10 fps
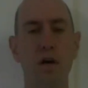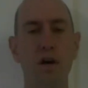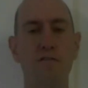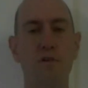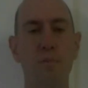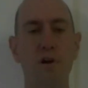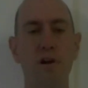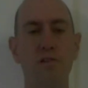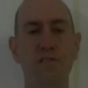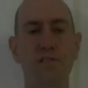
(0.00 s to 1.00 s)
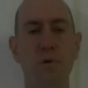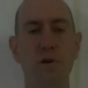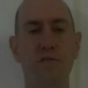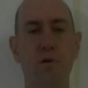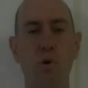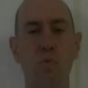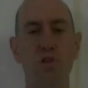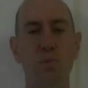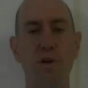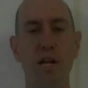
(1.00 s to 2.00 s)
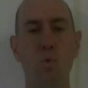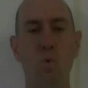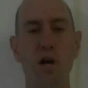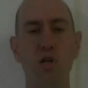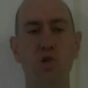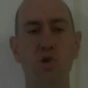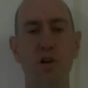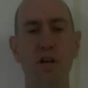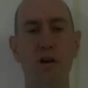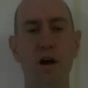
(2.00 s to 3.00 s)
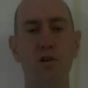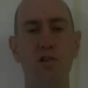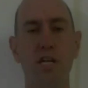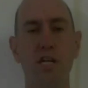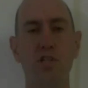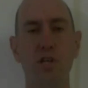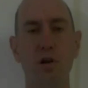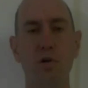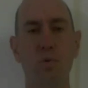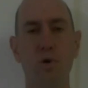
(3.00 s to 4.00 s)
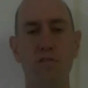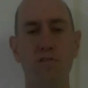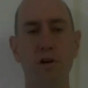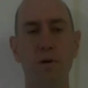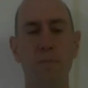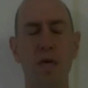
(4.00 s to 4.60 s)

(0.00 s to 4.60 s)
Four more years of going forward with spending $1 trillion each year on welfare.